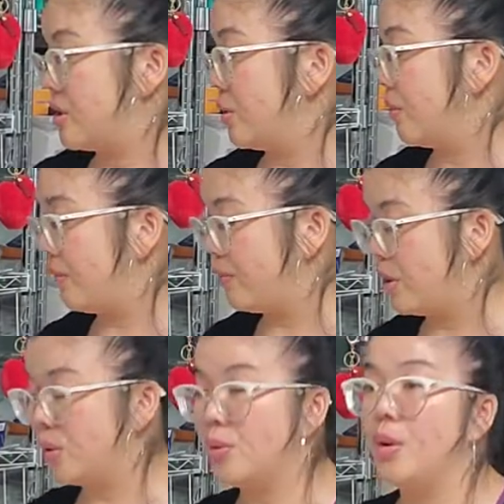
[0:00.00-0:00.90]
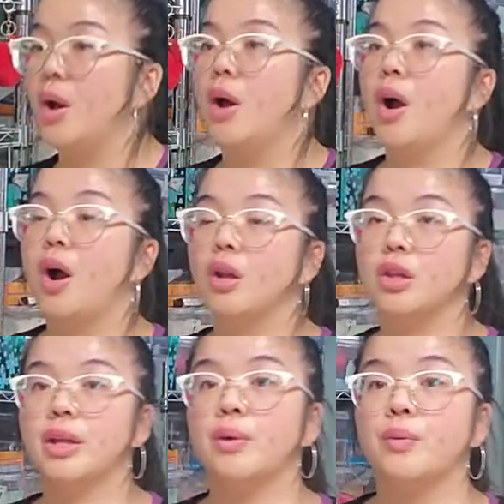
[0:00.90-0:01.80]
So if you are
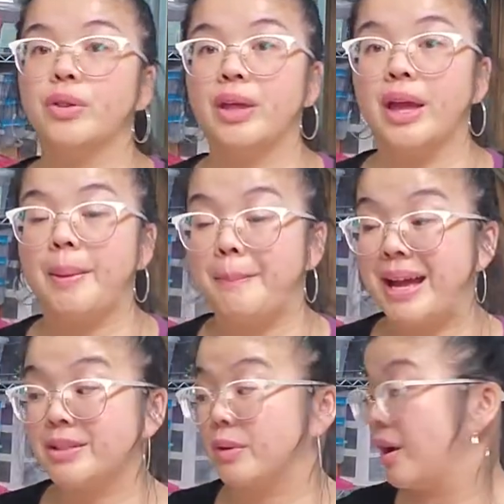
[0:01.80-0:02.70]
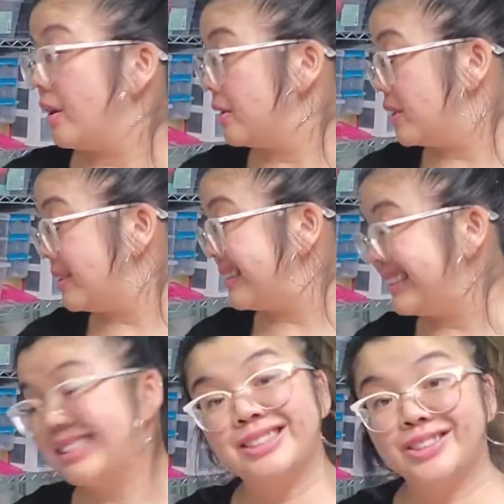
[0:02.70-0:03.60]
looking with a mask with collagen,
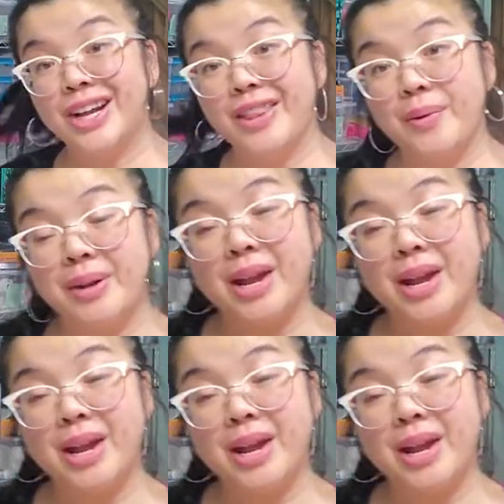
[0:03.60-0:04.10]
try that one